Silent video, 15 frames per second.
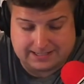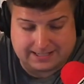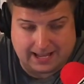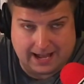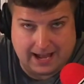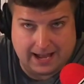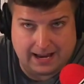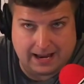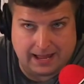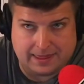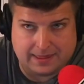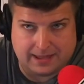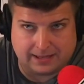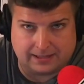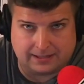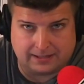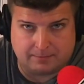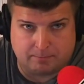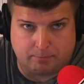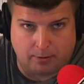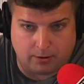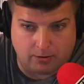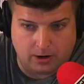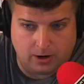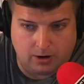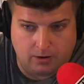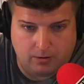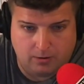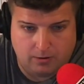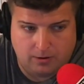he's got, I think,
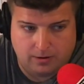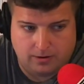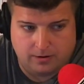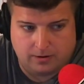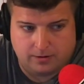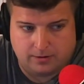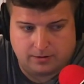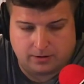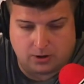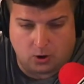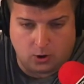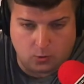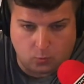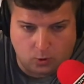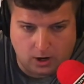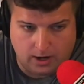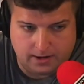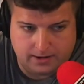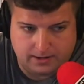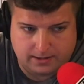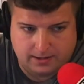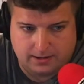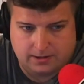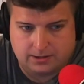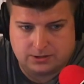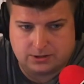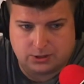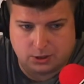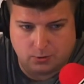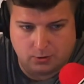Burrow going one,
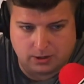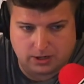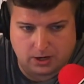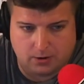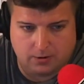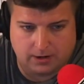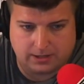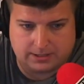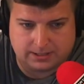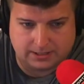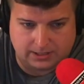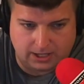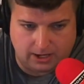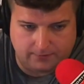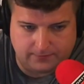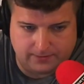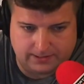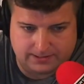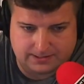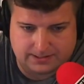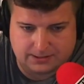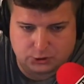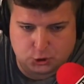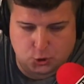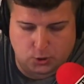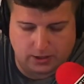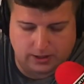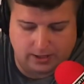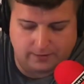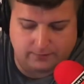Tua going to the Dolphins,
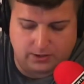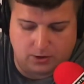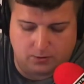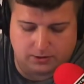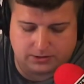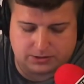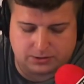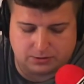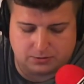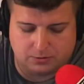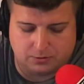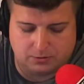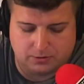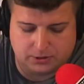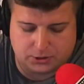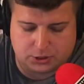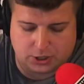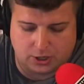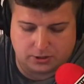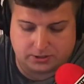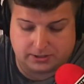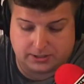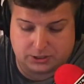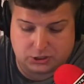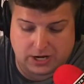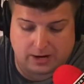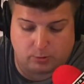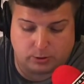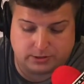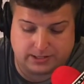Jordan Love going to the Chargers, and
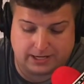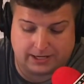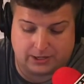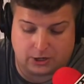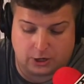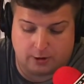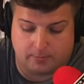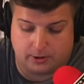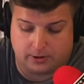the Jaguars taking